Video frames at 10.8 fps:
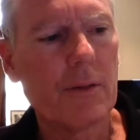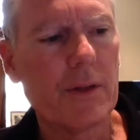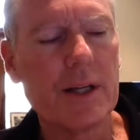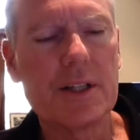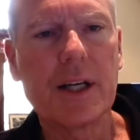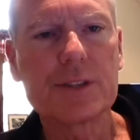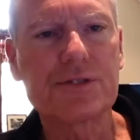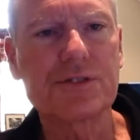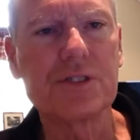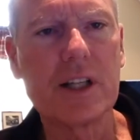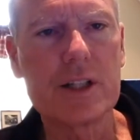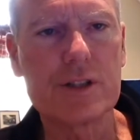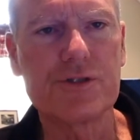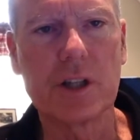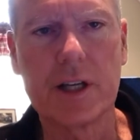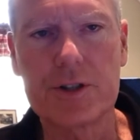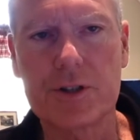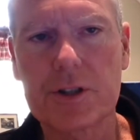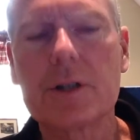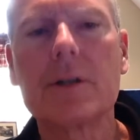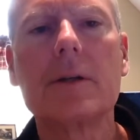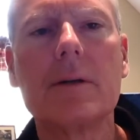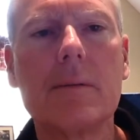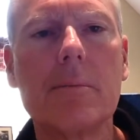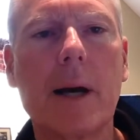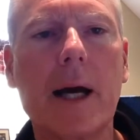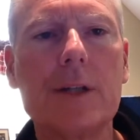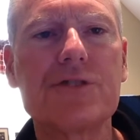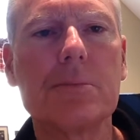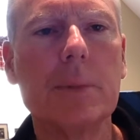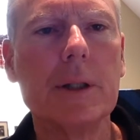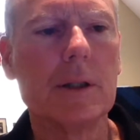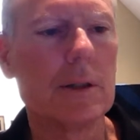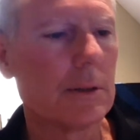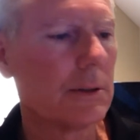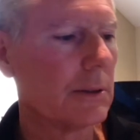the Texas Legislature passed a bill,